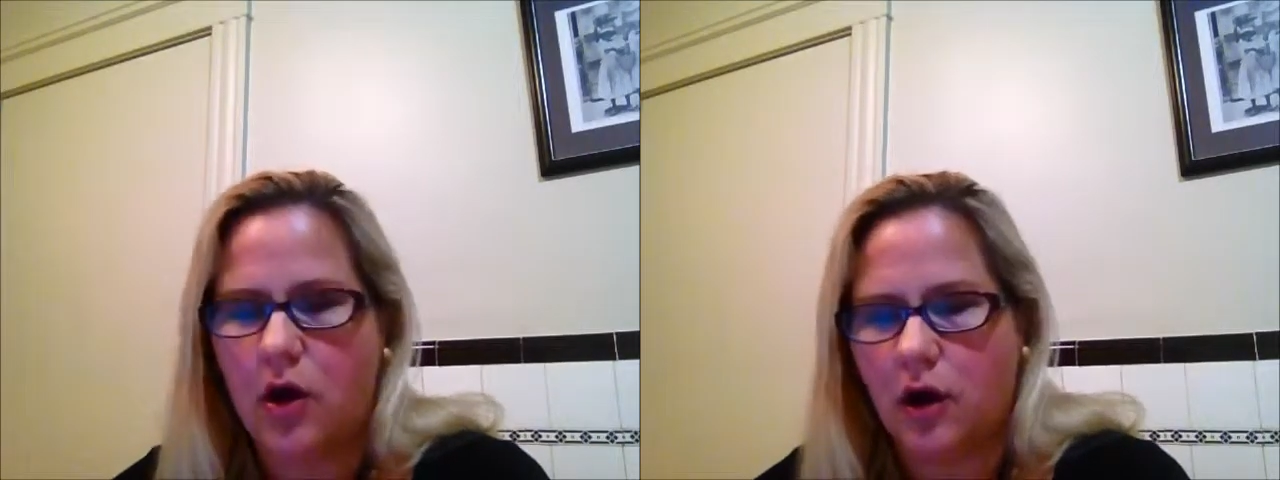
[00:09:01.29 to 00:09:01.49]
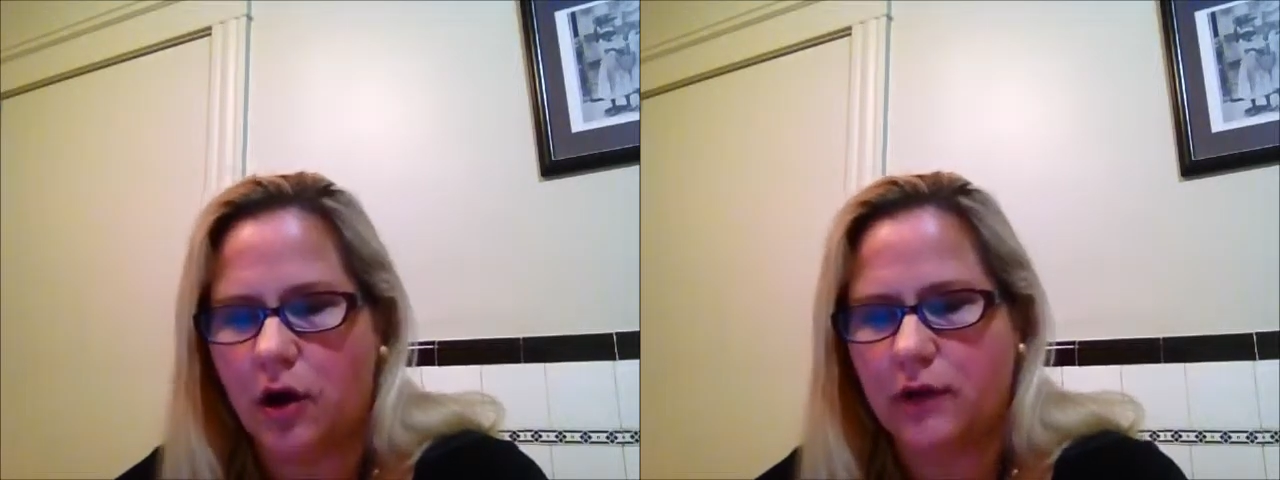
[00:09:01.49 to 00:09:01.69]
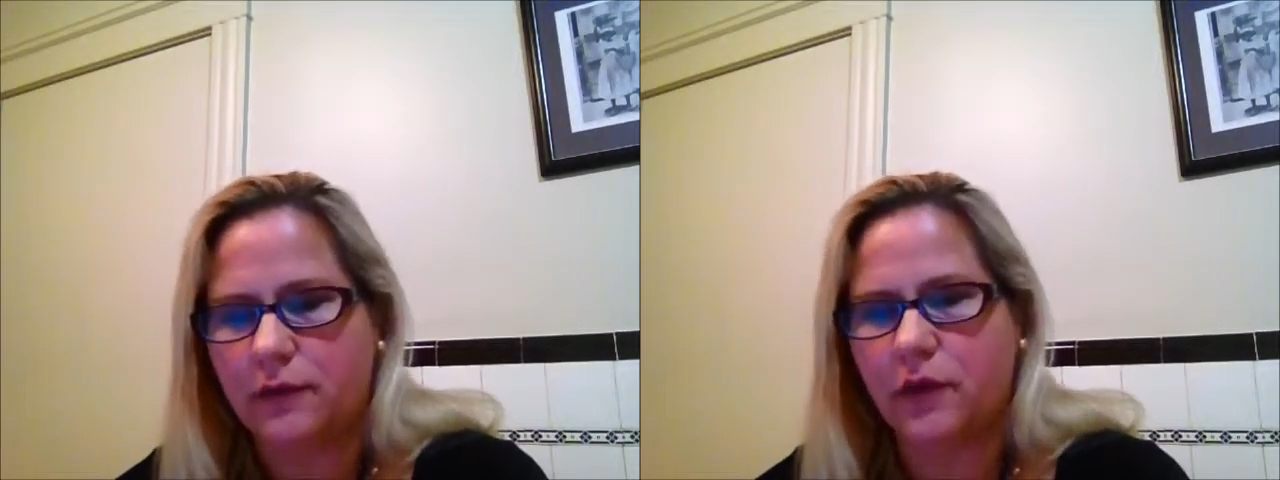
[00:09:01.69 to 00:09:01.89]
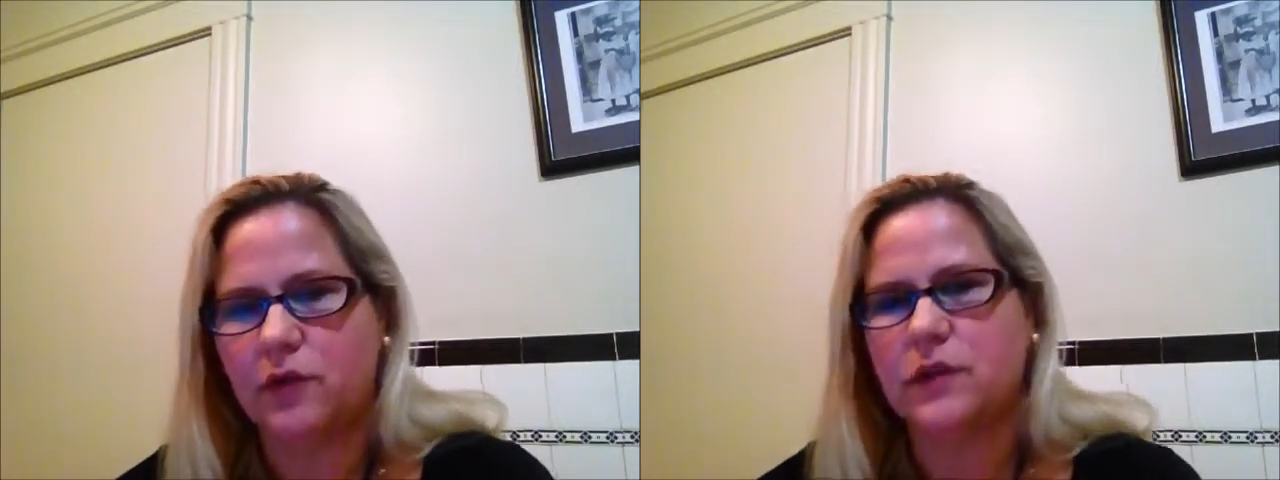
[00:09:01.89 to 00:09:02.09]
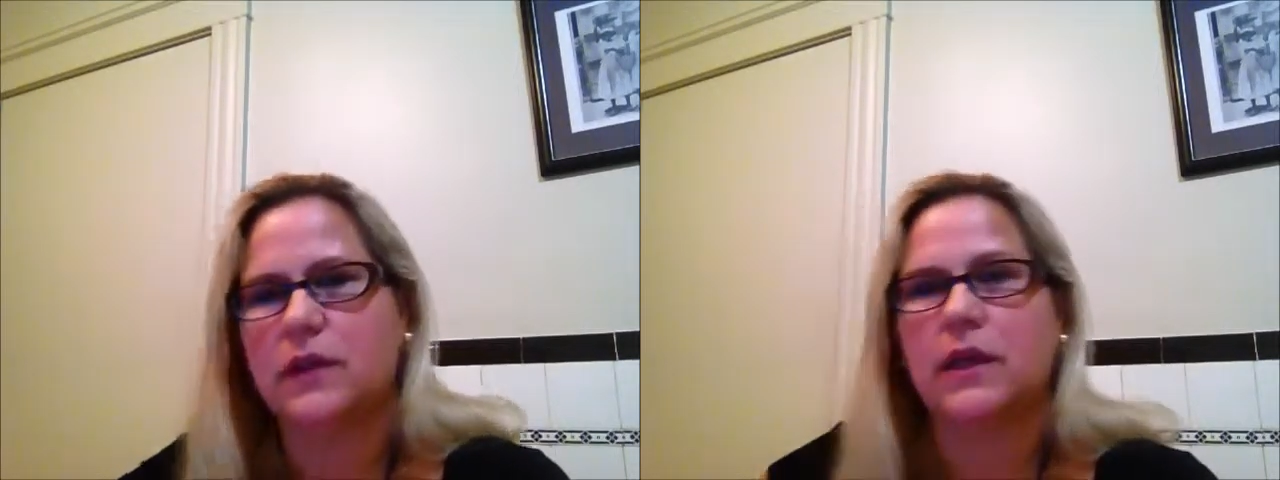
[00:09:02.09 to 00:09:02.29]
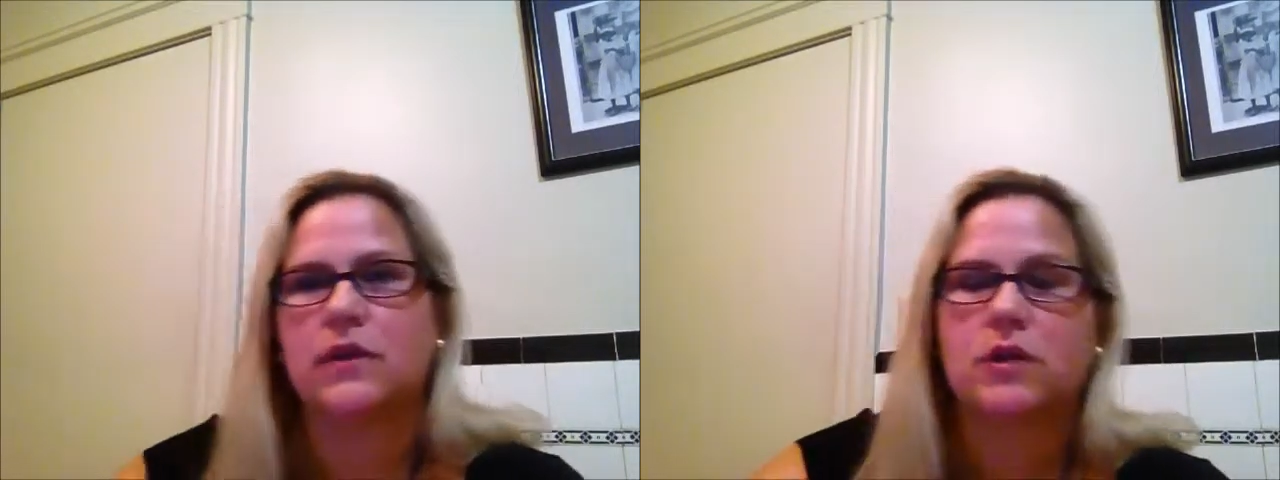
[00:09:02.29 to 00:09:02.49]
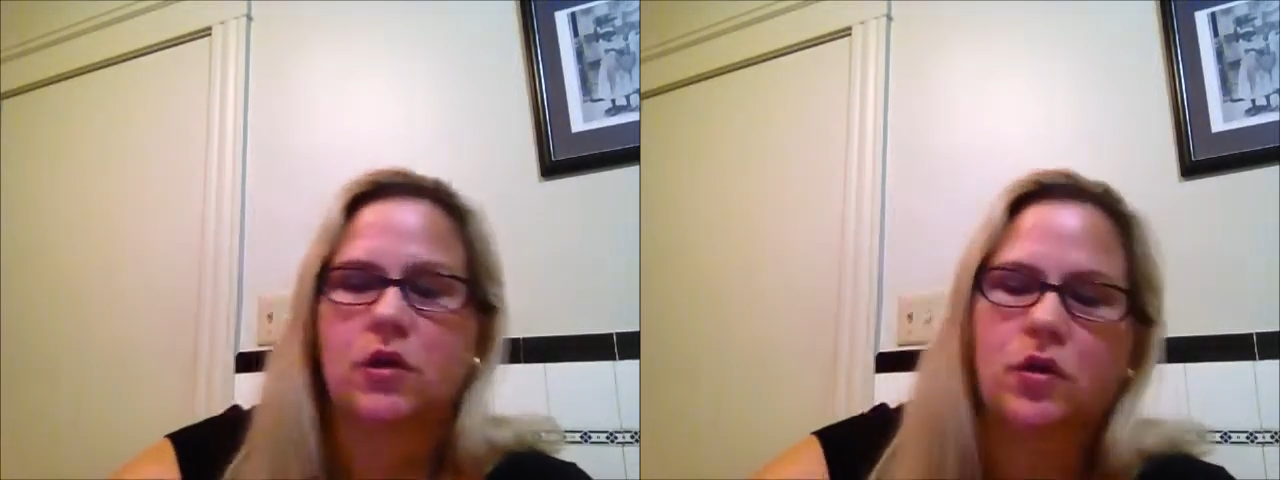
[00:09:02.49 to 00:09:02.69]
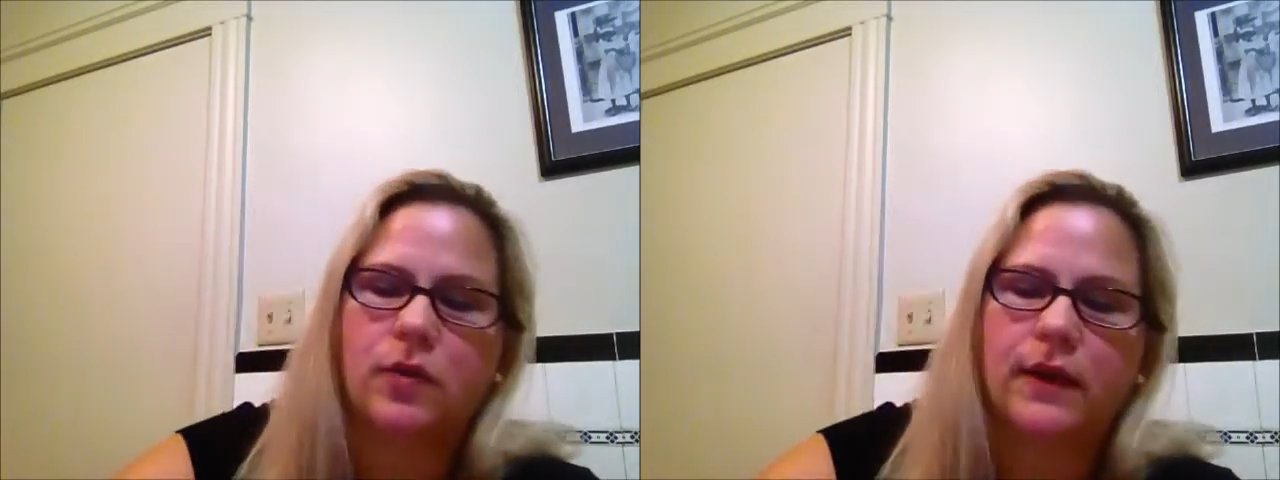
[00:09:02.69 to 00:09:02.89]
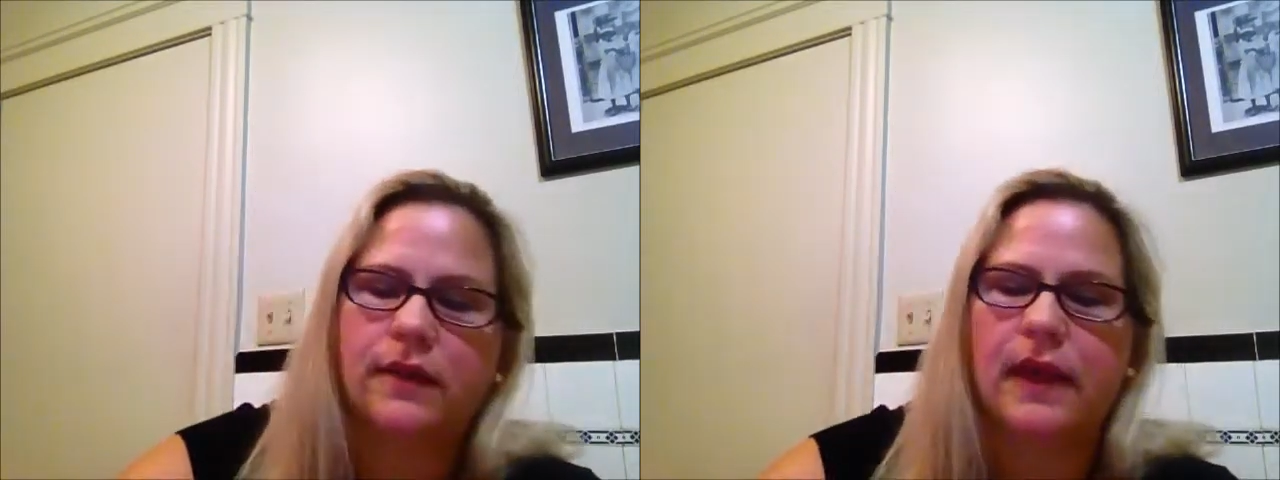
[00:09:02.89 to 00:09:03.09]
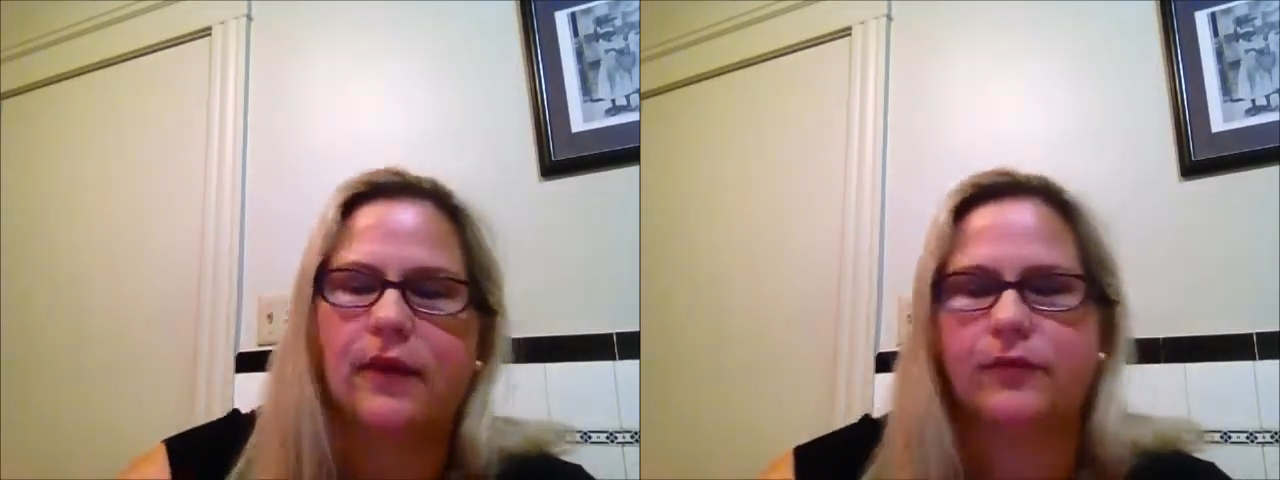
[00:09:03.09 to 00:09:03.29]
all of those things go in
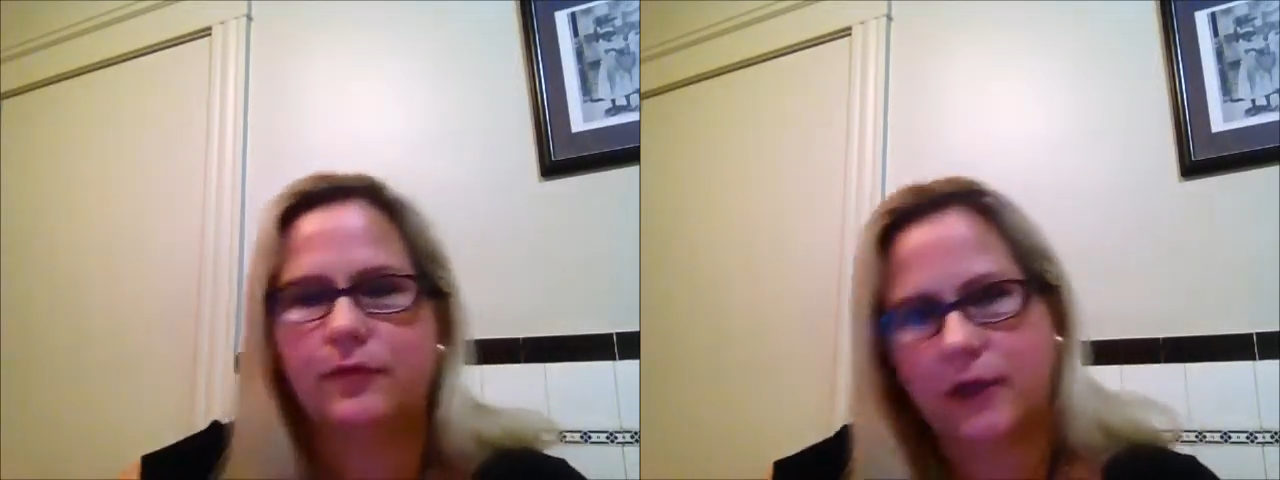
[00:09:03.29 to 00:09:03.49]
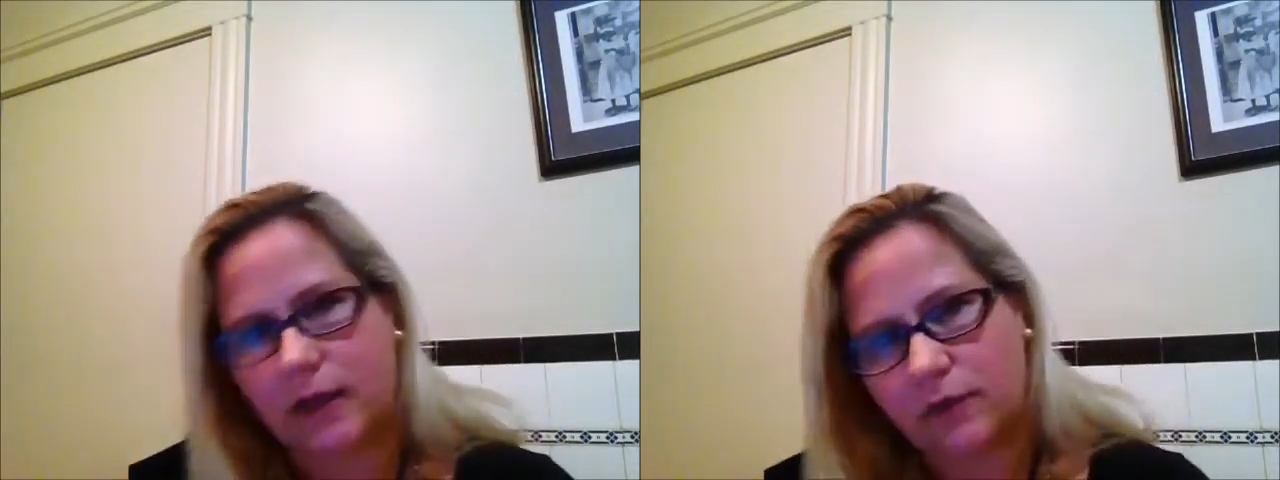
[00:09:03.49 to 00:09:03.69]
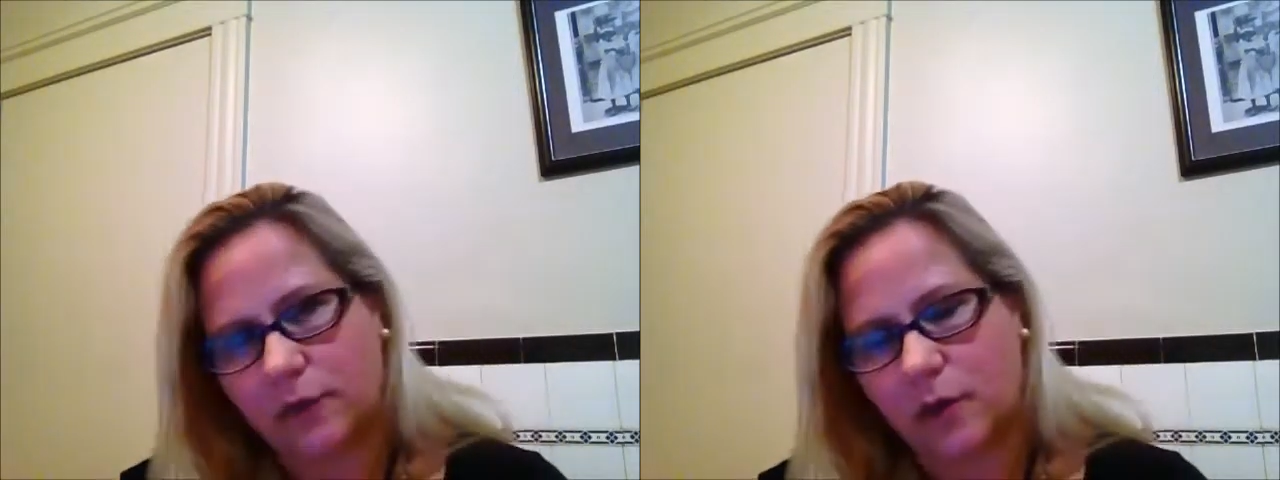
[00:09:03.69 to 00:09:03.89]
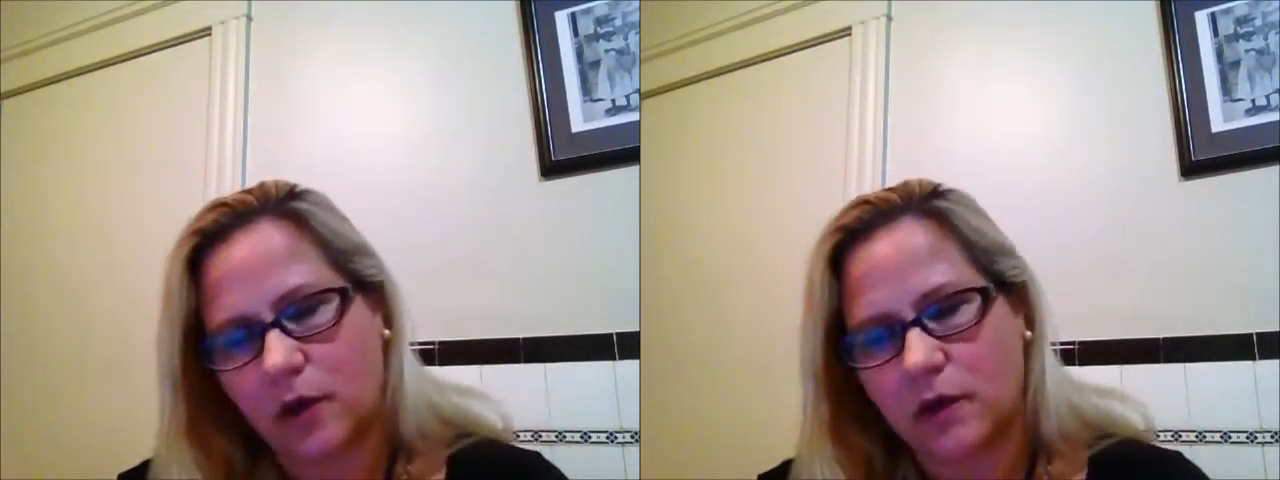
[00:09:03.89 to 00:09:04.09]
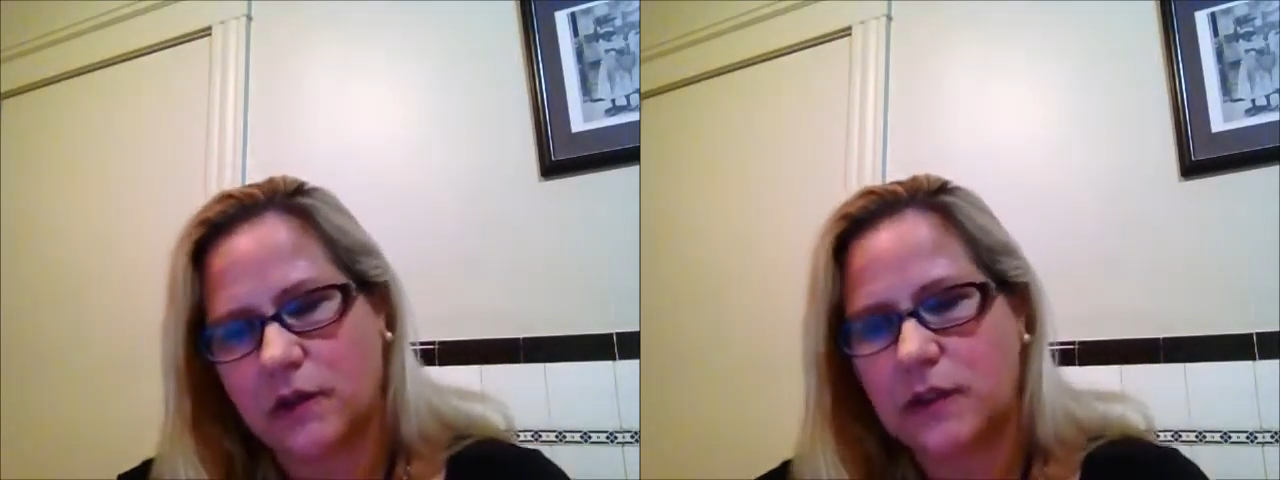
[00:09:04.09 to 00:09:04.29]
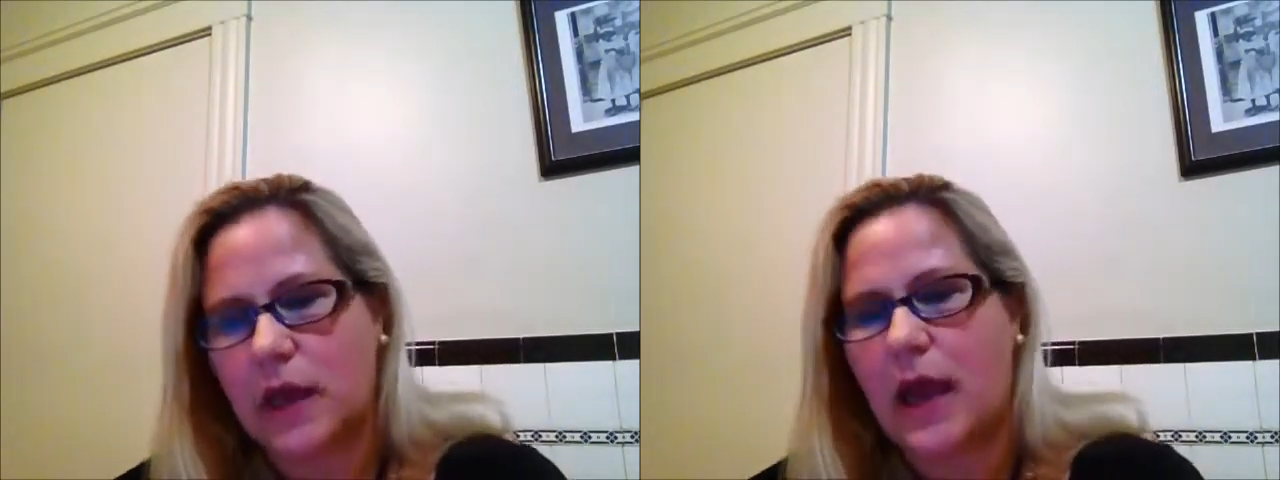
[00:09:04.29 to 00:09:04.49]
that flavor box